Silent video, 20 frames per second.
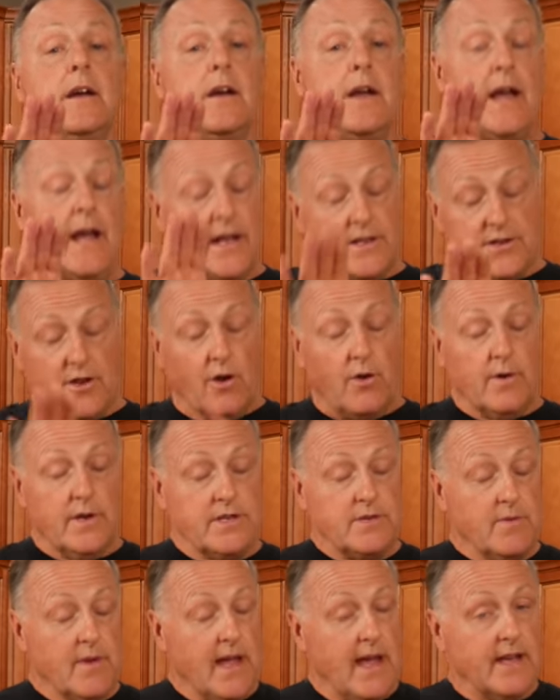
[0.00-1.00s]
as always,
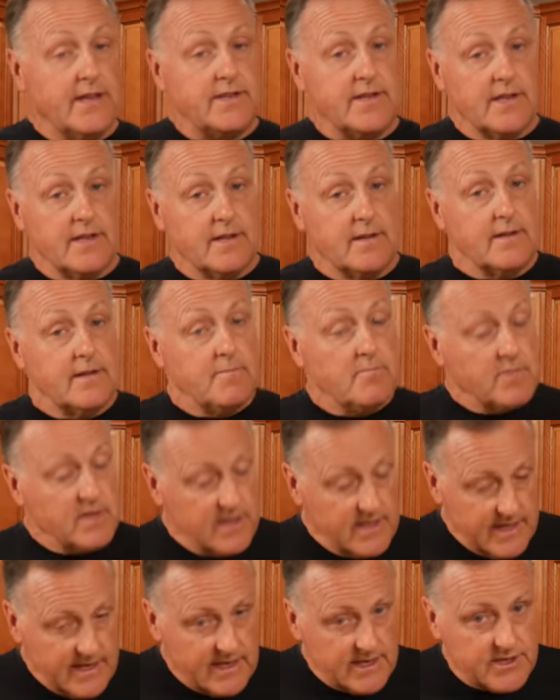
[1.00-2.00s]
we ask you to
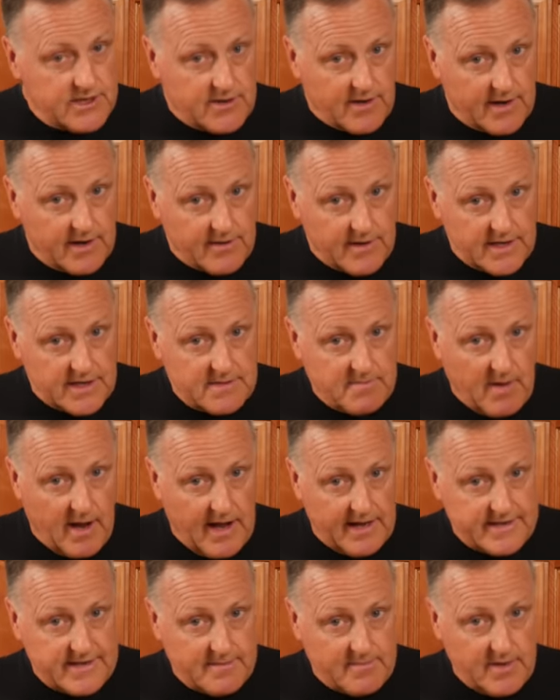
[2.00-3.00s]
please drink
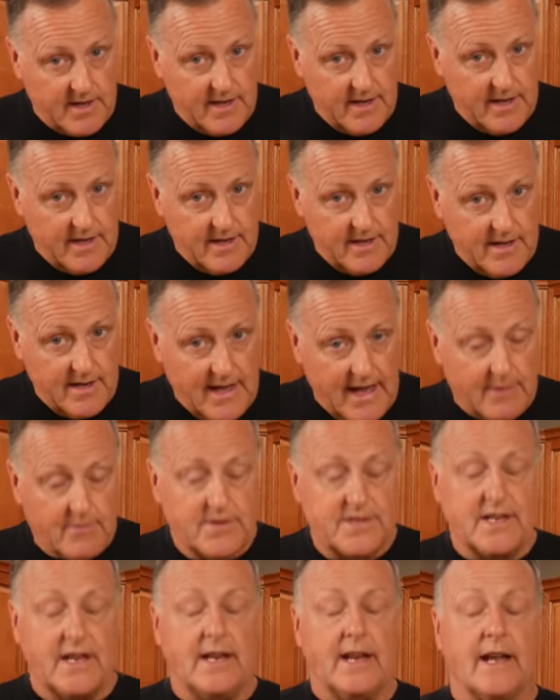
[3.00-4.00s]
responsibly. And we'll
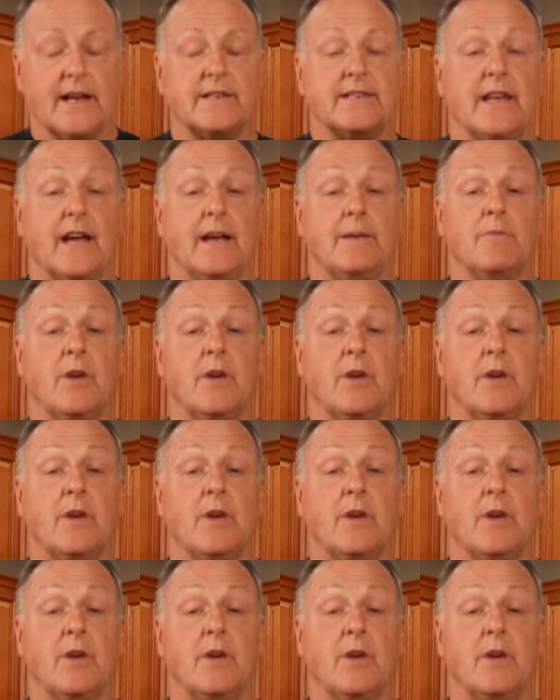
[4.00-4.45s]
see you next time